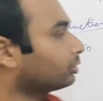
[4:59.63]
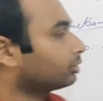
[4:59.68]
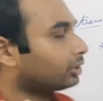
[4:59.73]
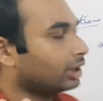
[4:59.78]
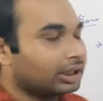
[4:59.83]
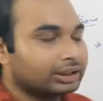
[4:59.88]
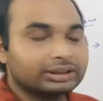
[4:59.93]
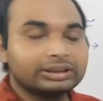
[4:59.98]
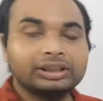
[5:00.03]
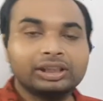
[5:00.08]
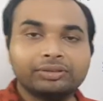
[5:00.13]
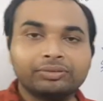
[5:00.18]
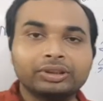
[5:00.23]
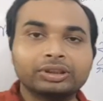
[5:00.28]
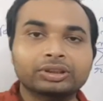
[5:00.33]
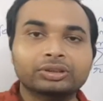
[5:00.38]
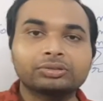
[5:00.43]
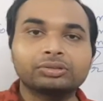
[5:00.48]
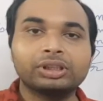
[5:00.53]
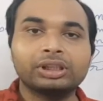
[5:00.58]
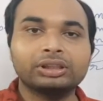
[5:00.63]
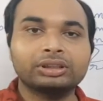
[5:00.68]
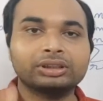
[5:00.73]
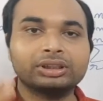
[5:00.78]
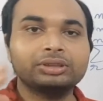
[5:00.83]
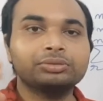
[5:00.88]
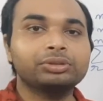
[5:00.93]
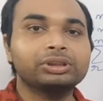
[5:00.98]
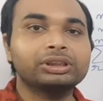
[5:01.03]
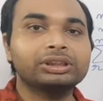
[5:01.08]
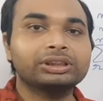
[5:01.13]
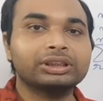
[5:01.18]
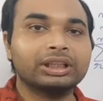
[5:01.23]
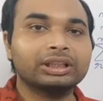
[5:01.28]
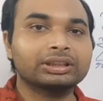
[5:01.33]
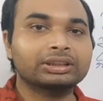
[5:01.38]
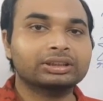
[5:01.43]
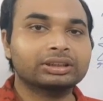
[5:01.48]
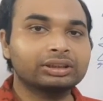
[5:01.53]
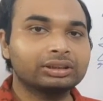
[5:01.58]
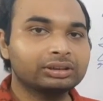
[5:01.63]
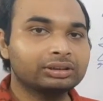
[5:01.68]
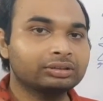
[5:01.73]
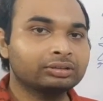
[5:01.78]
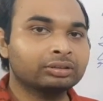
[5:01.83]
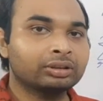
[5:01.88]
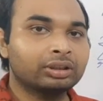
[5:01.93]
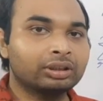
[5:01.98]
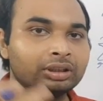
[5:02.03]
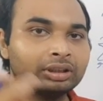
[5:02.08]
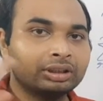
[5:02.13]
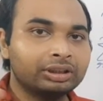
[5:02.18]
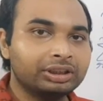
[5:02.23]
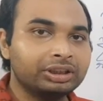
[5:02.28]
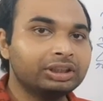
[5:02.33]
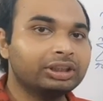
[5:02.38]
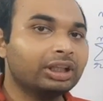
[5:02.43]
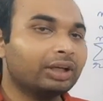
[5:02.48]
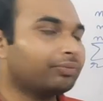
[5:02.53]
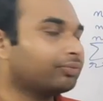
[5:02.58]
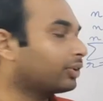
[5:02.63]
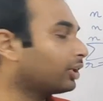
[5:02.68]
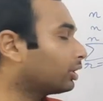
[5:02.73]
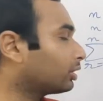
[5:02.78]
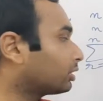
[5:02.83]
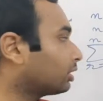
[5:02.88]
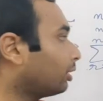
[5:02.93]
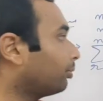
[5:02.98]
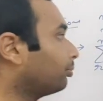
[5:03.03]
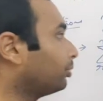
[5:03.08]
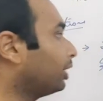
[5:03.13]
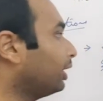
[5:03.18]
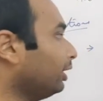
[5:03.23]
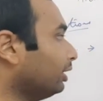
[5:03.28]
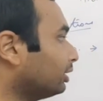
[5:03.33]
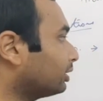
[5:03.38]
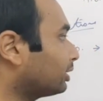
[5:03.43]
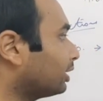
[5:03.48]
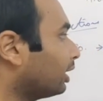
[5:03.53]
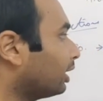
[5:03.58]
Class 11 students, you will just read after some days